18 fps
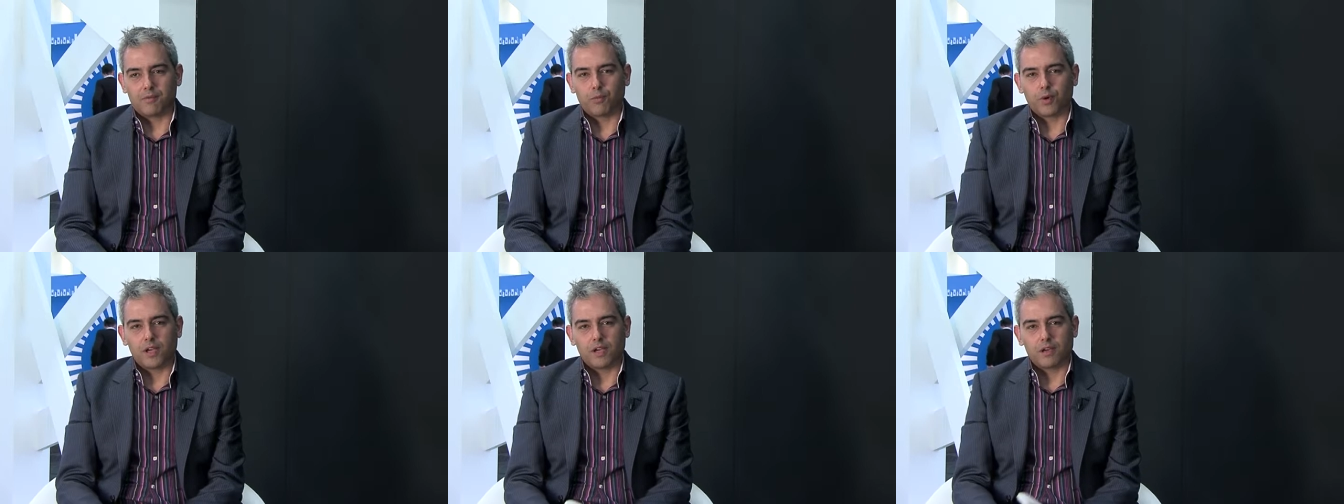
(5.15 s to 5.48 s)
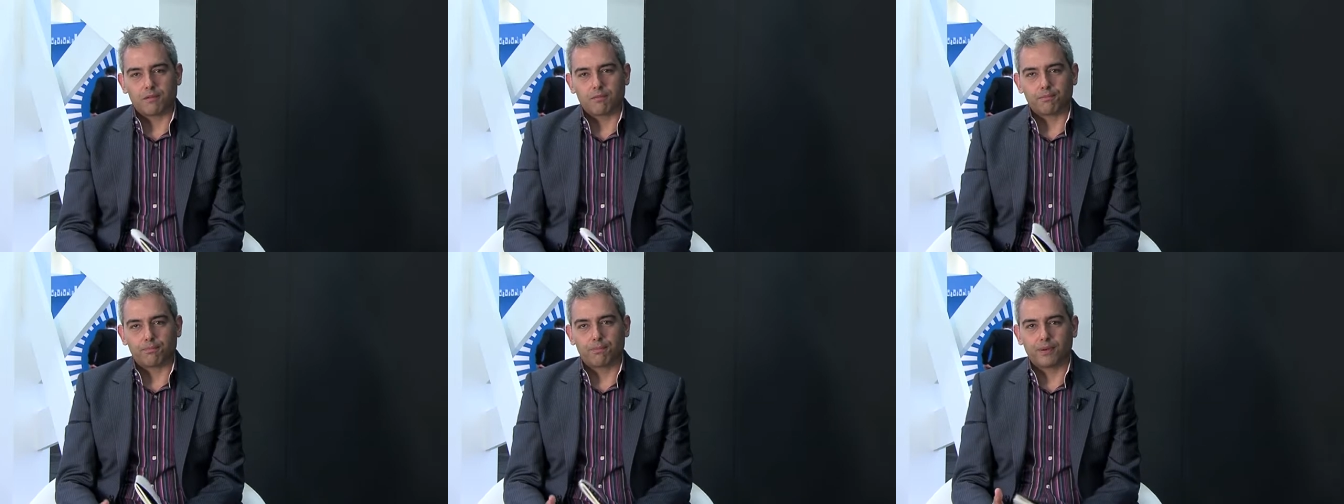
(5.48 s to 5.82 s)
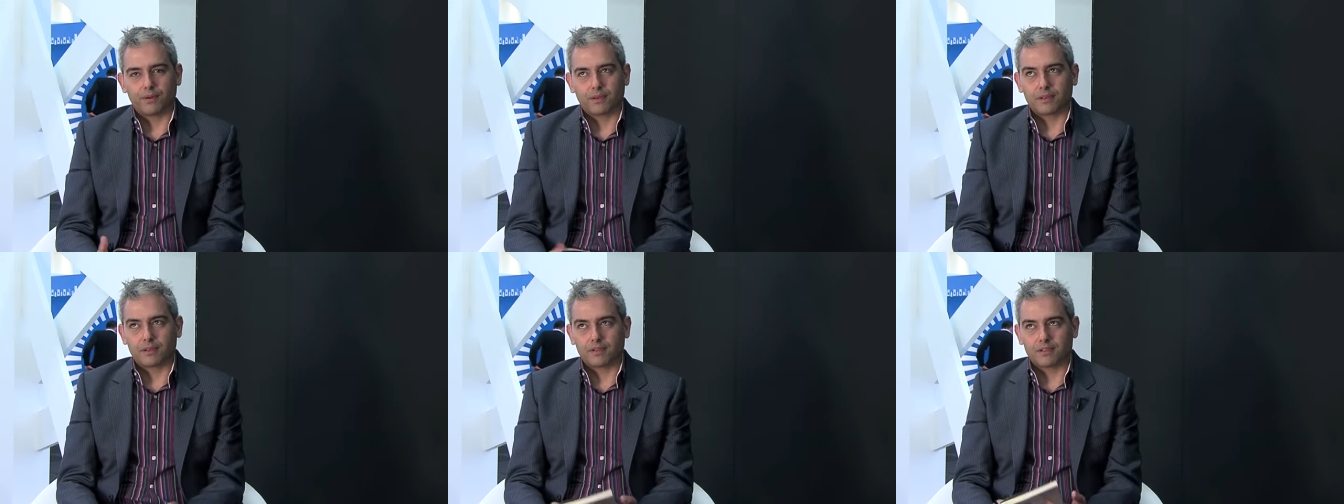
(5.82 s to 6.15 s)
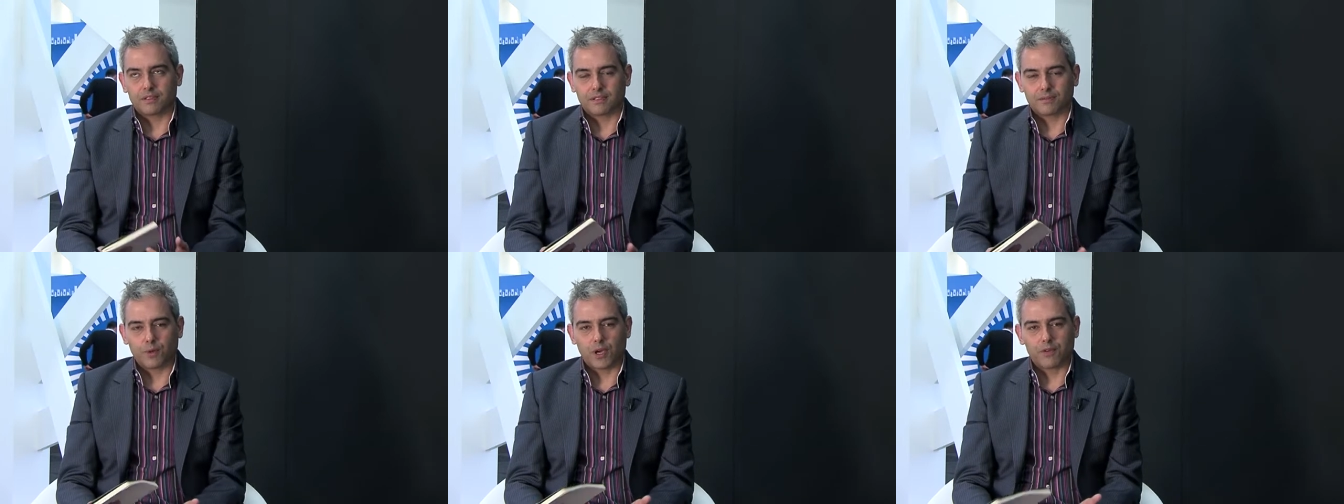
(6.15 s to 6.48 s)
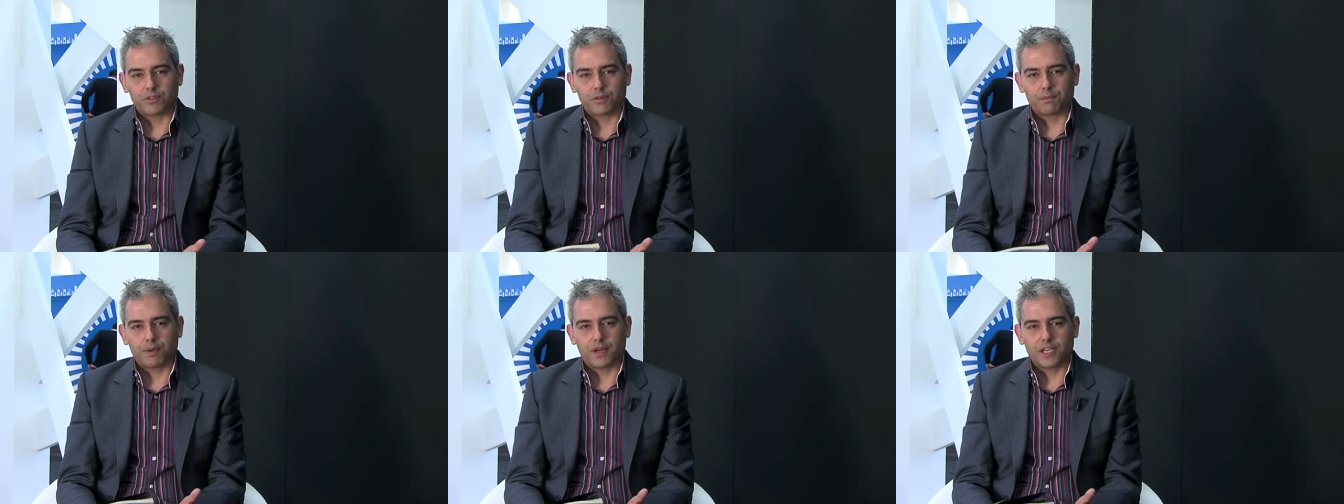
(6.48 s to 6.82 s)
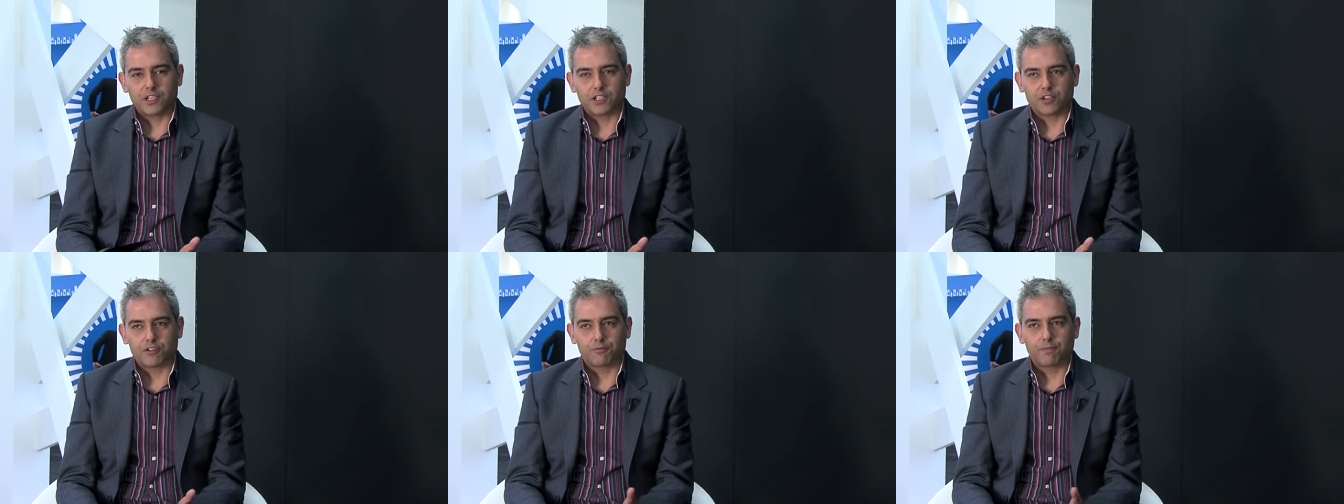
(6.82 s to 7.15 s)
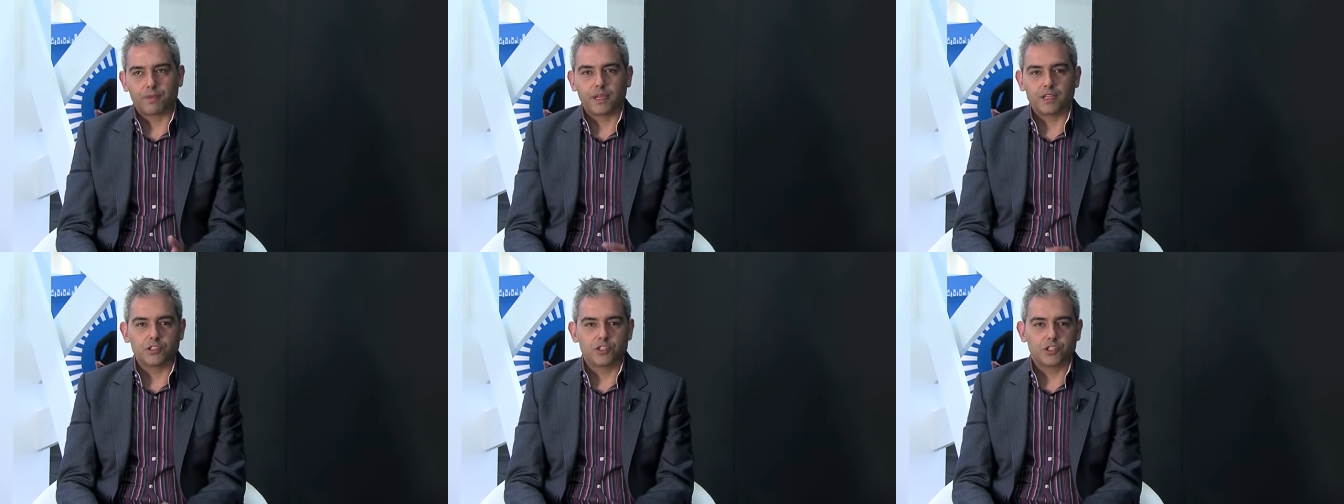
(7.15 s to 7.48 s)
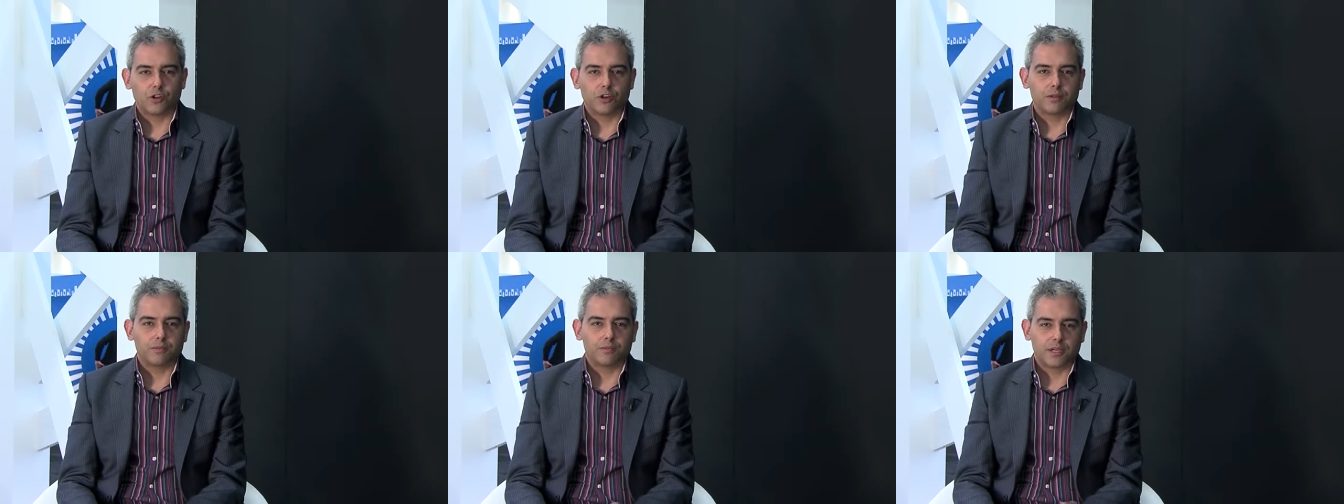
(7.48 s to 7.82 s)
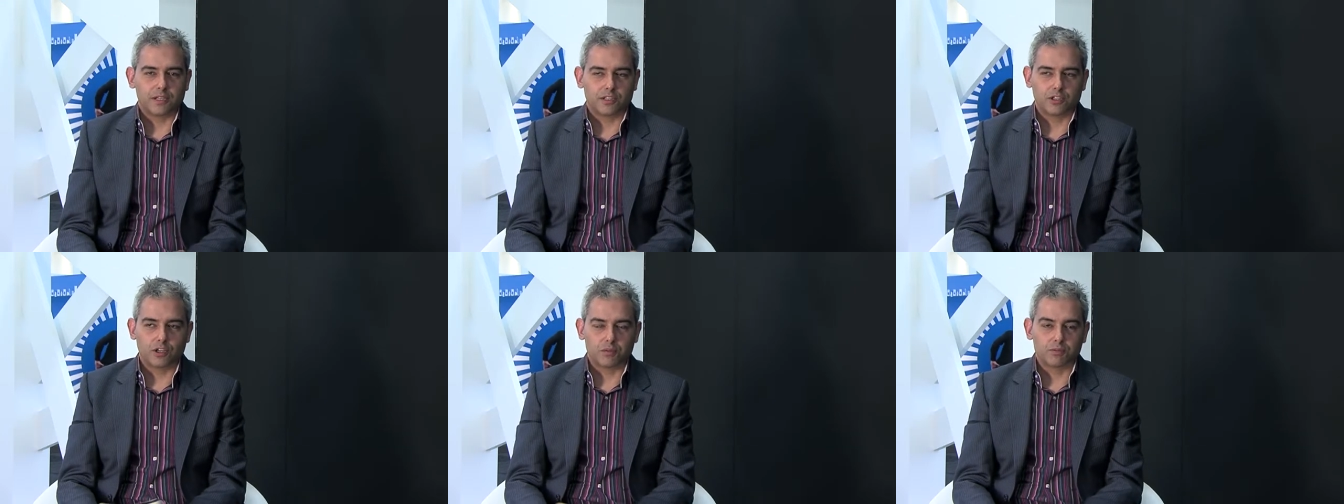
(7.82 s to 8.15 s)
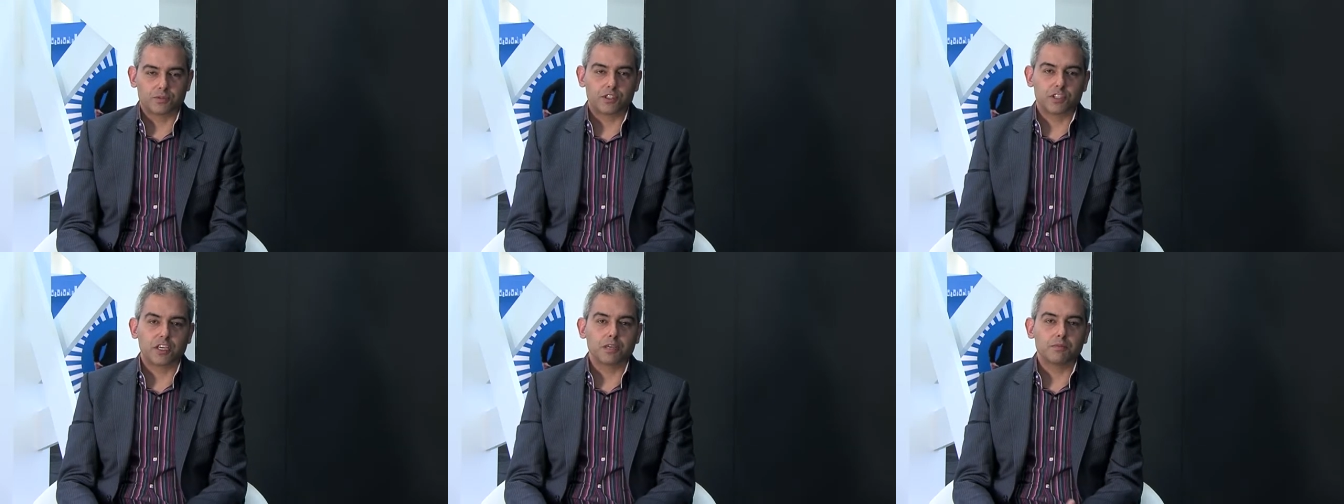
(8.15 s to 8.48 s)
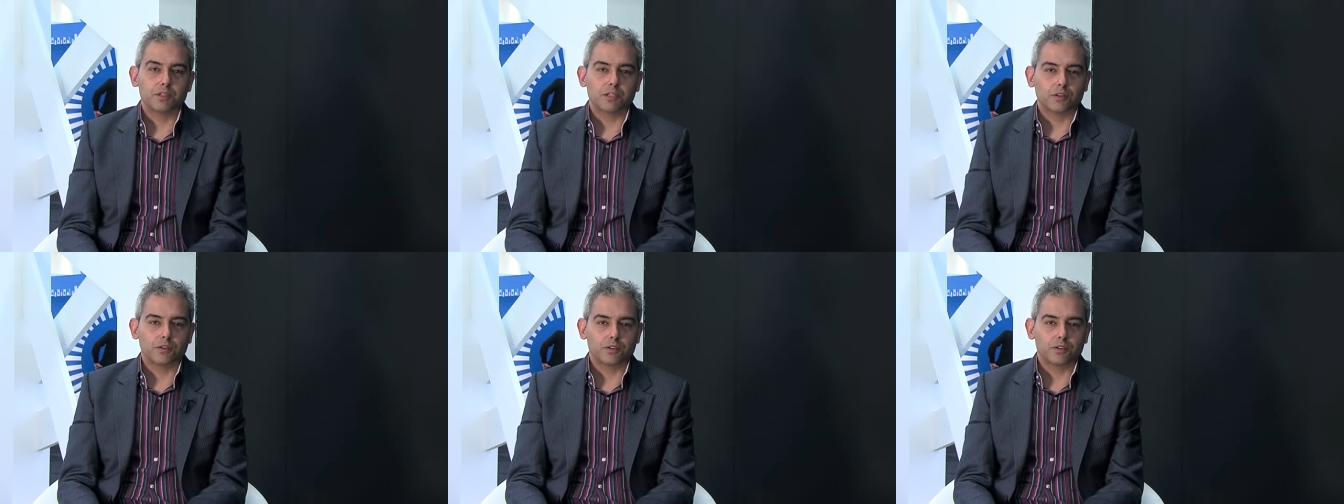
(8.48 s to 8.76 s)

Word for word: We have the pleasure of being joined by Tom Siebel,